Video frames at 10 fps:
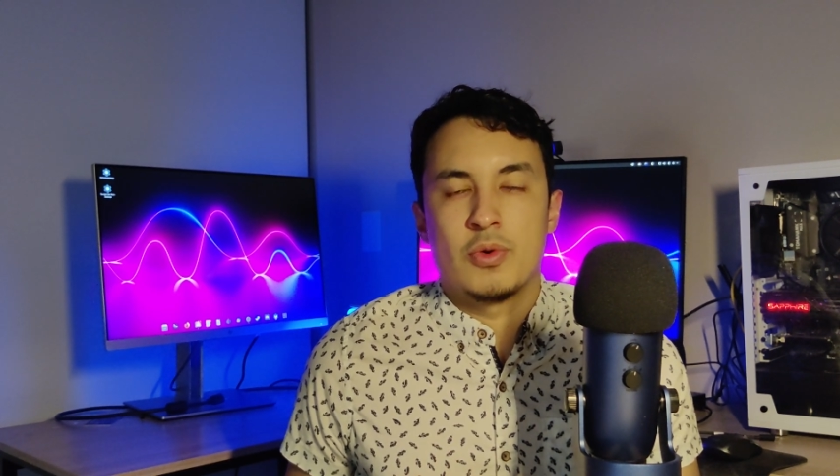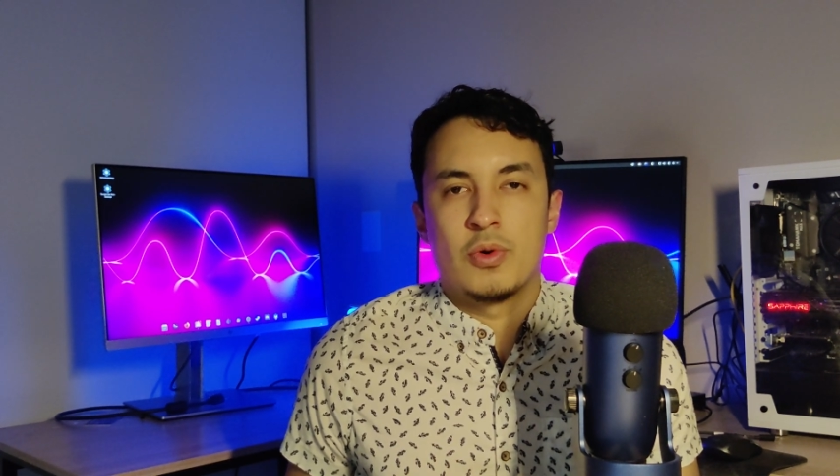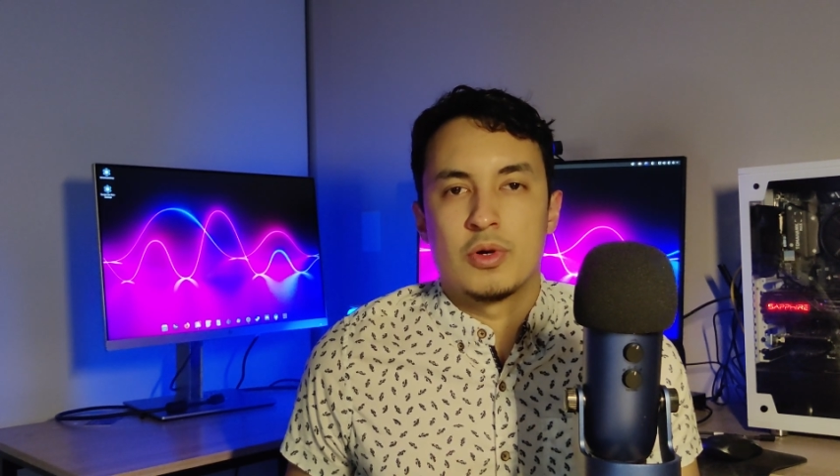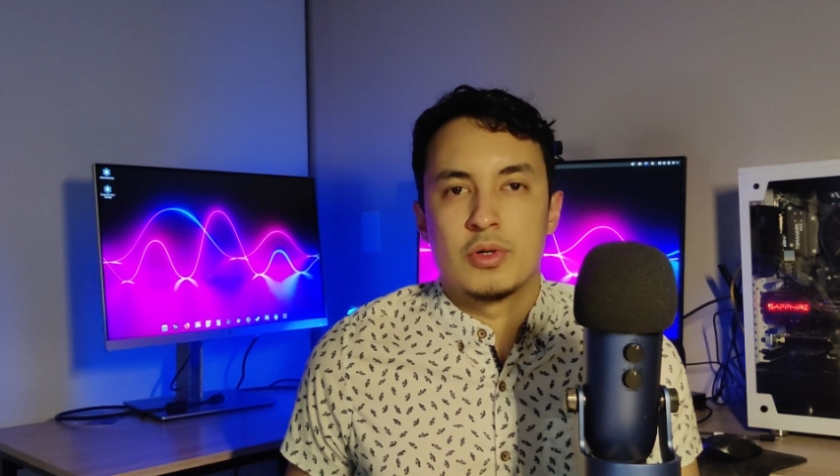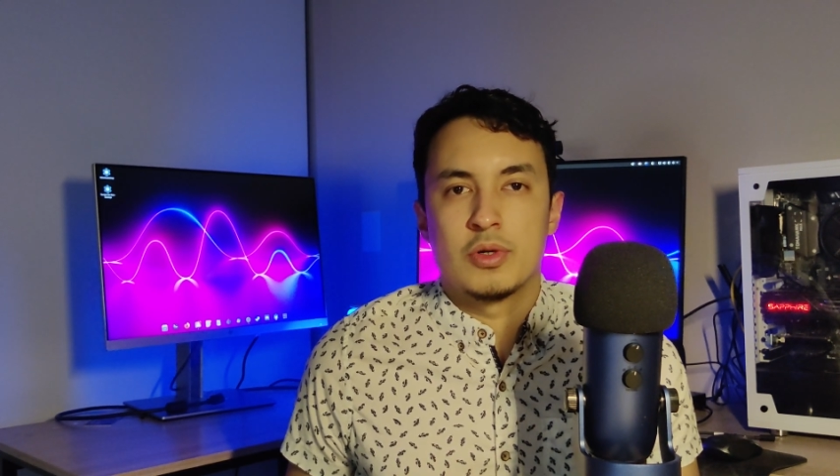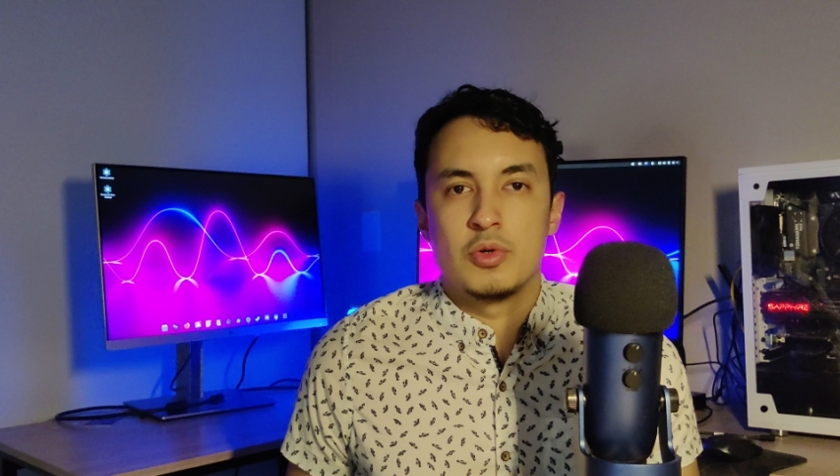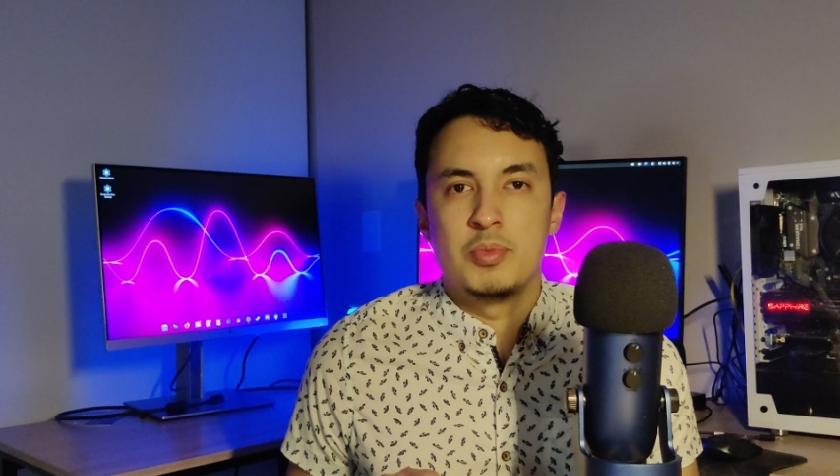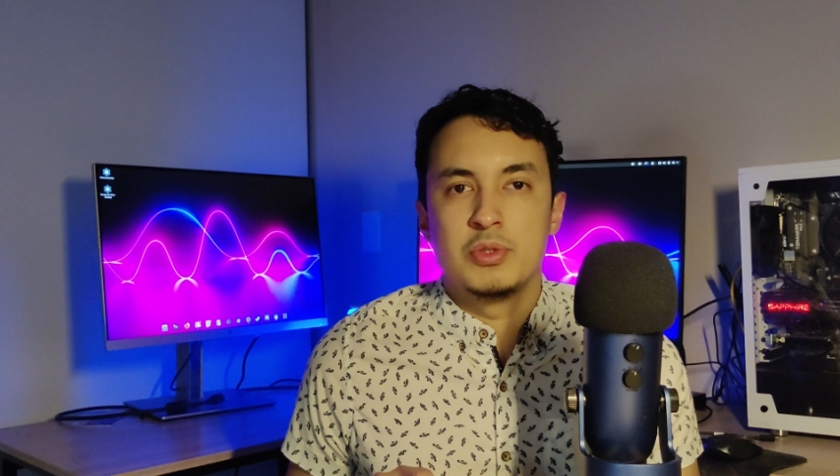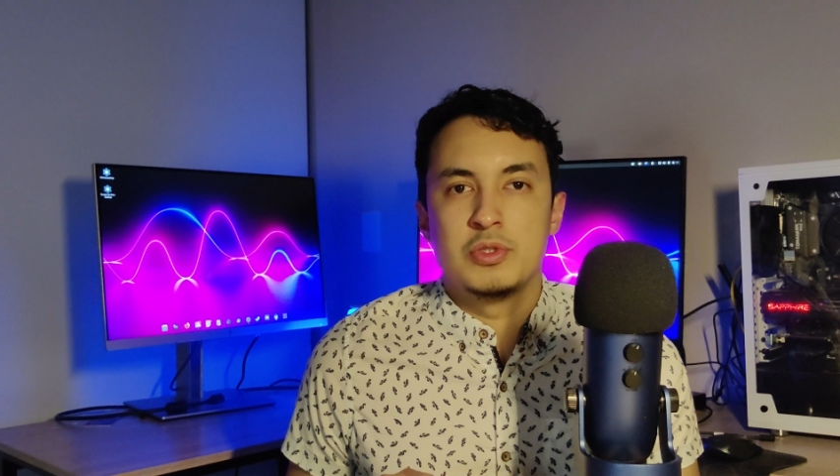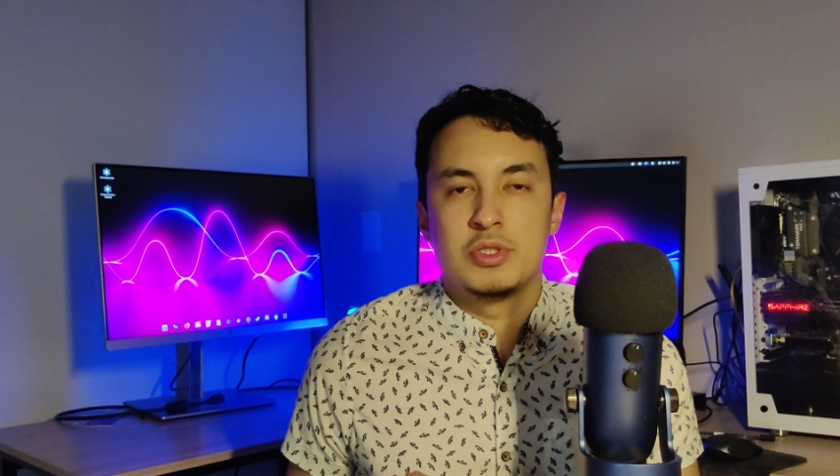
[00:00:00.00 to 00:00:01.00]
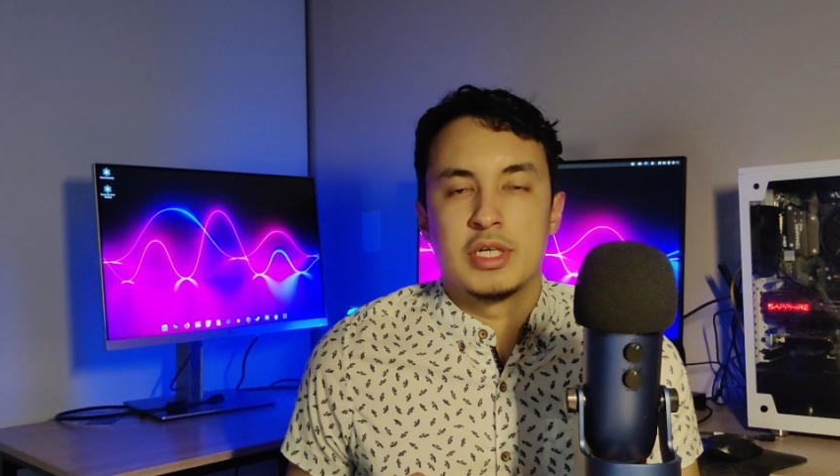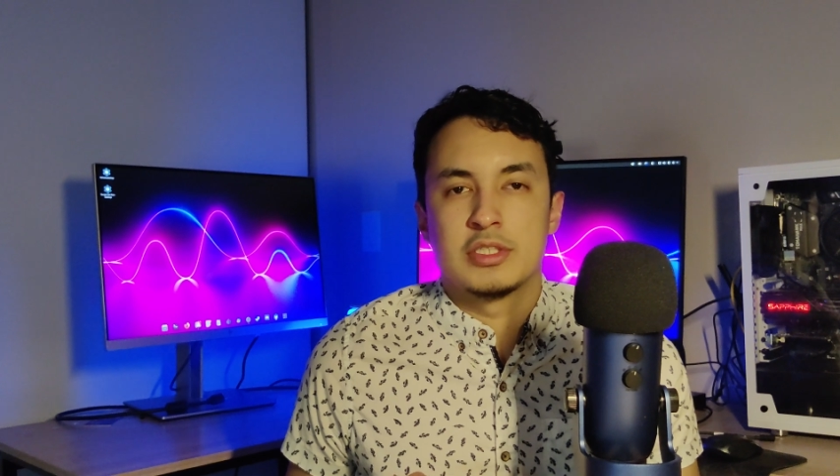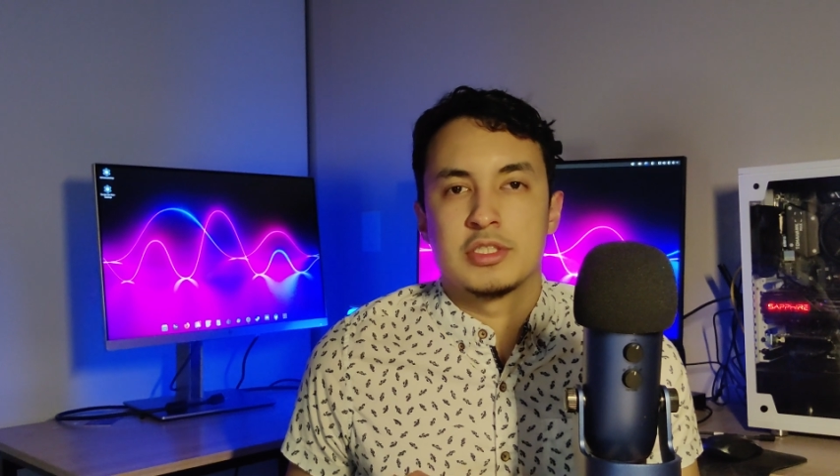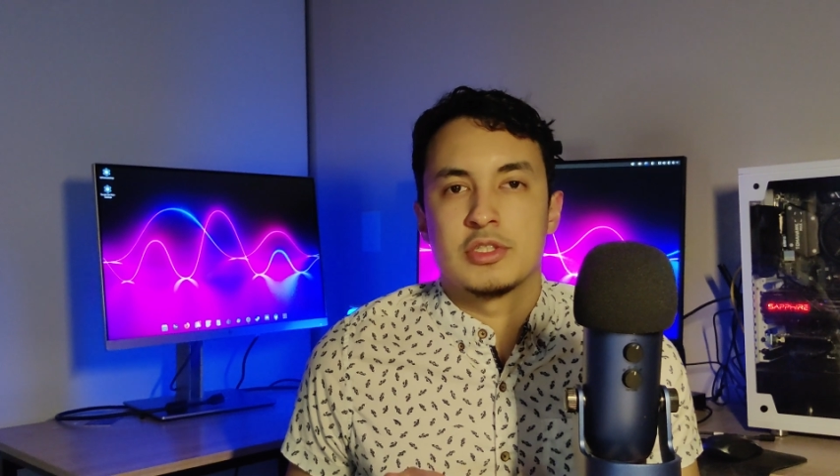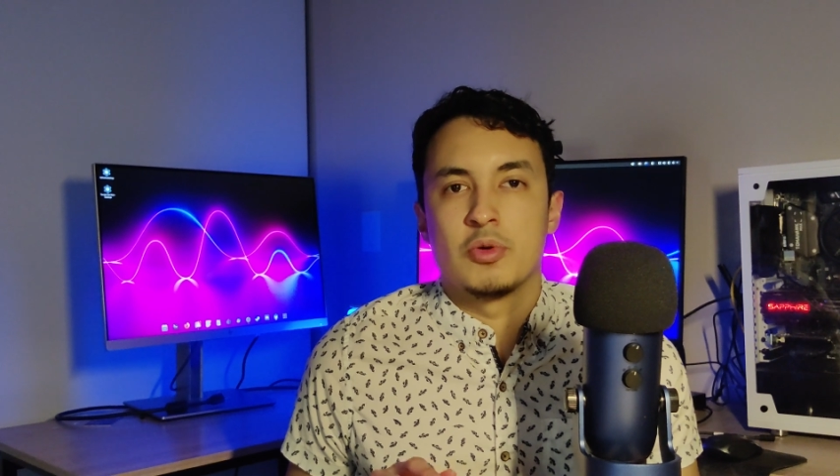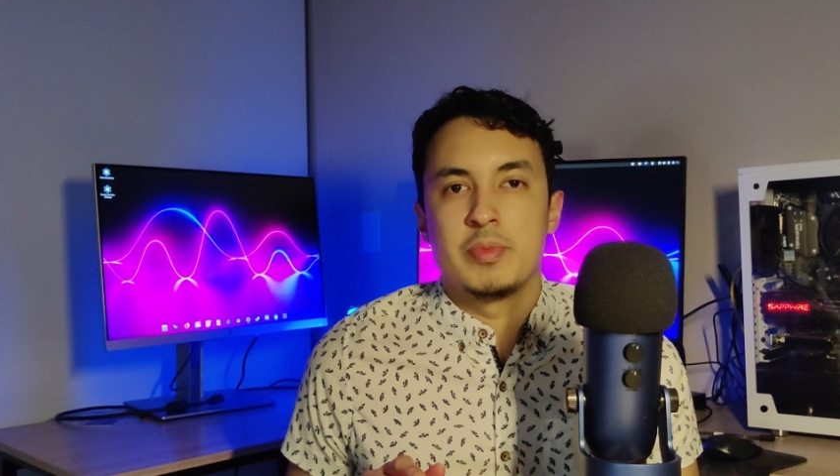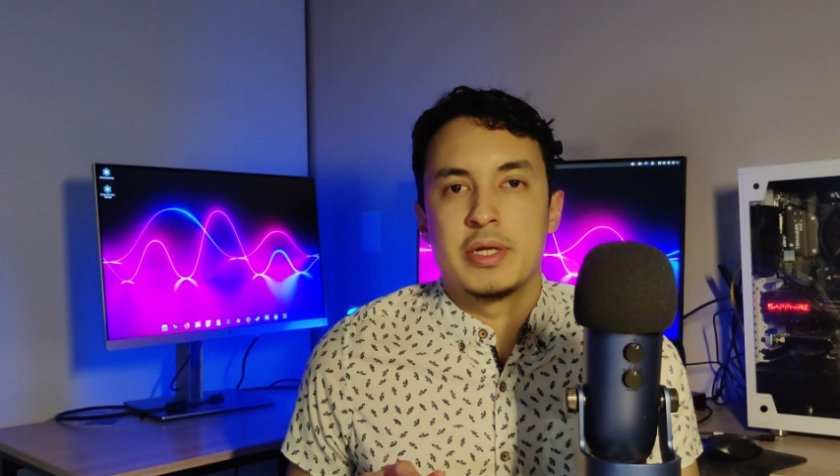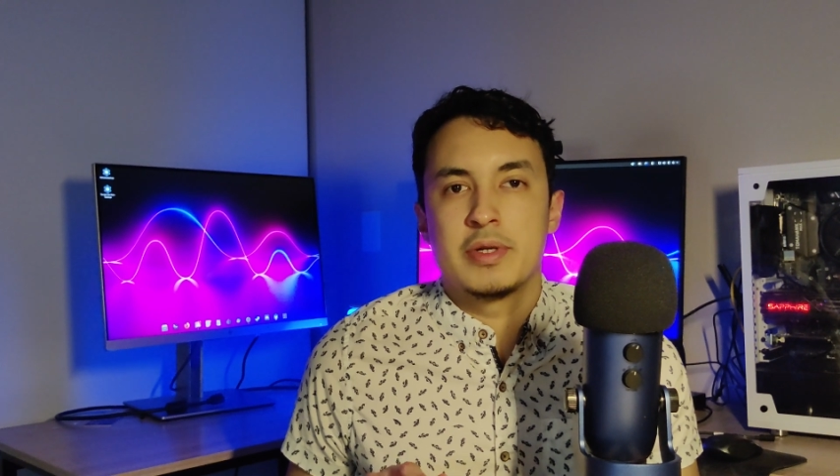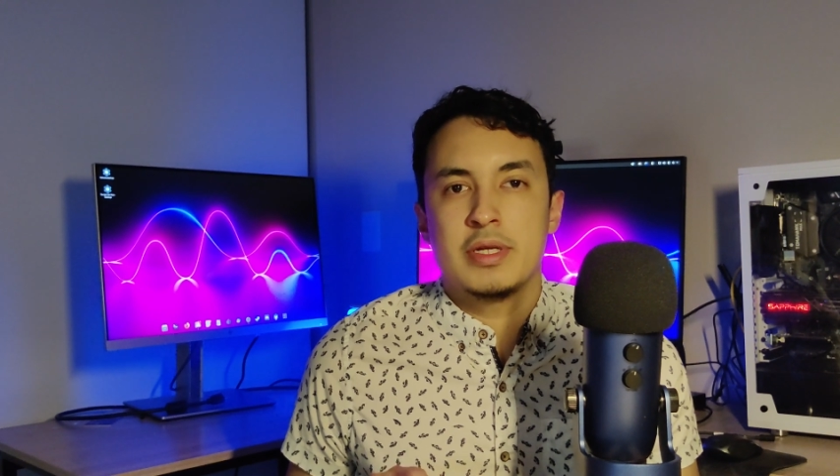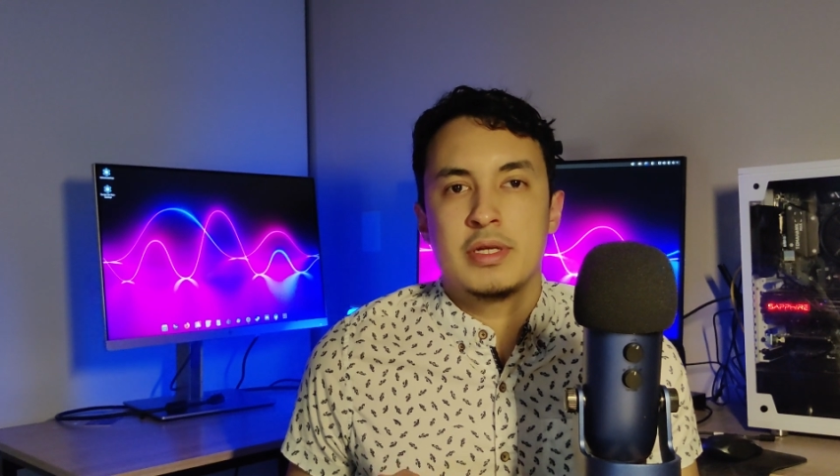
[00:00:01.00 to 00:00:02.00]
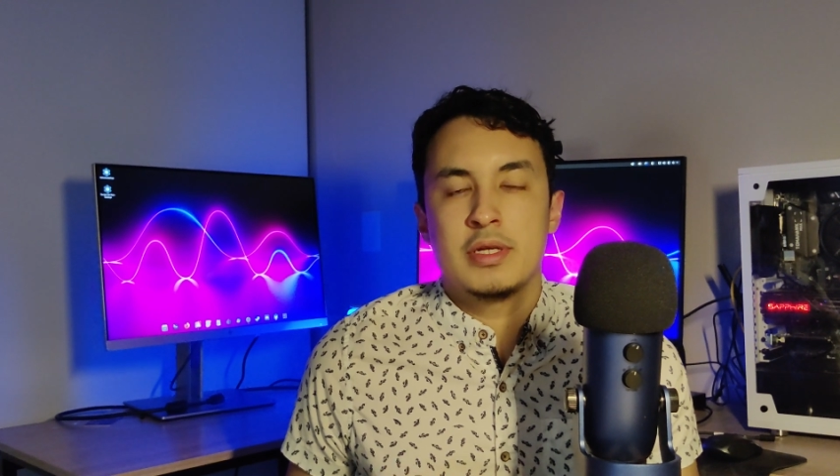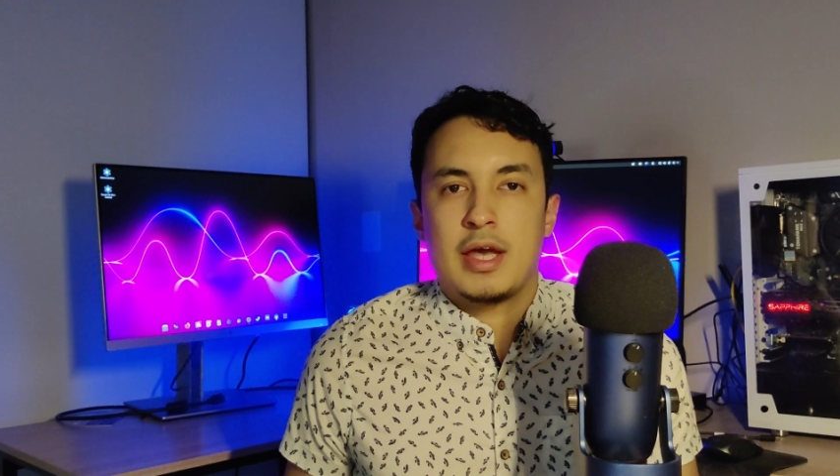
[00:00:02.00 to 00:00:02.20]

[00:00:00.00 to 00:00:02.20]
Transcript: or Ubuntu Touch's Lomiri,